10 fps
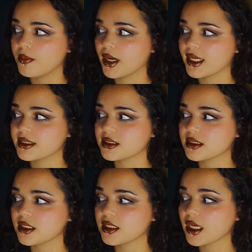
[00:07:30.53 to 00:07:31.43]

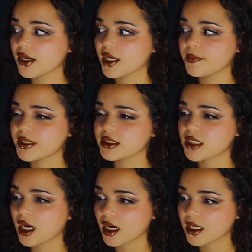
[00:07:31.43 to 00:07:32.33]
But there have been
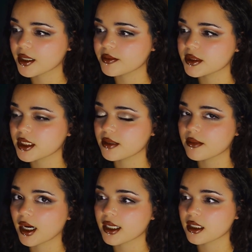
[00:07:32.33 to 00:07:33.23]
times
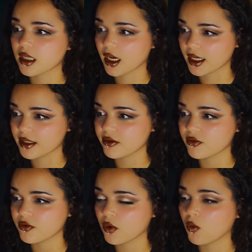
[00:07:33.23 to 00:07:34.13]
in my
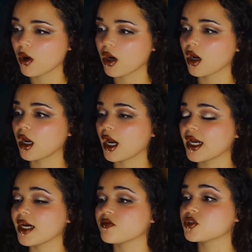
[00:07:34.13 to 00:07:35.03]
life where
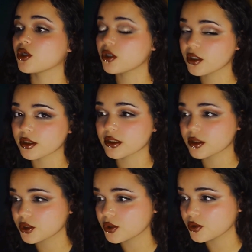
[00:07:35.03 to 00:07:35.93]
I have
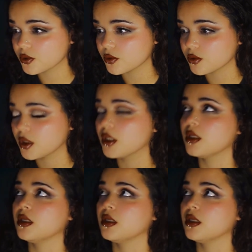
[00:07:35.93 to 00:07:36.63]
turned to